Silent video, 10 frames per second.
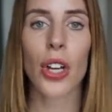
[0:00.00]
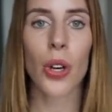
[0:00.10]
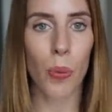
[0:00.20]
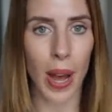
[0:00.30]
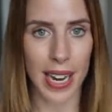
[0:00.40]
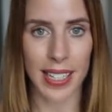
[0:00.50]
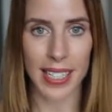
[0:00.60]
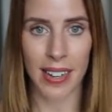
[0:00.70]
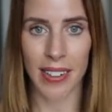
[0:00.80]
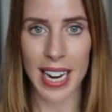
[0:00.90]
your wetness
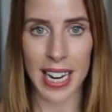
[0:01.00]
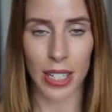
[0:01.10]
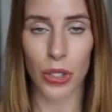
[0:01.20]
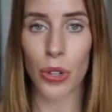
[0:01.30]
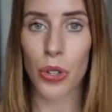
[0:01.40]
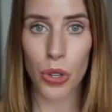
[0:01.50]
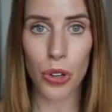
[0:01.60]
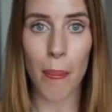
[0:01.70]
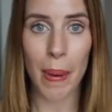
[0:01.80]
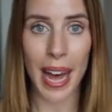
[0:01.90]
down here. So do
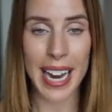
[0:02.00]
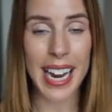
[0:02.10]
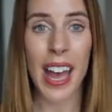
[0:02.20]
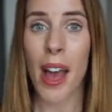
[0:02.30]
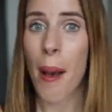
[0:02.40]
not panic.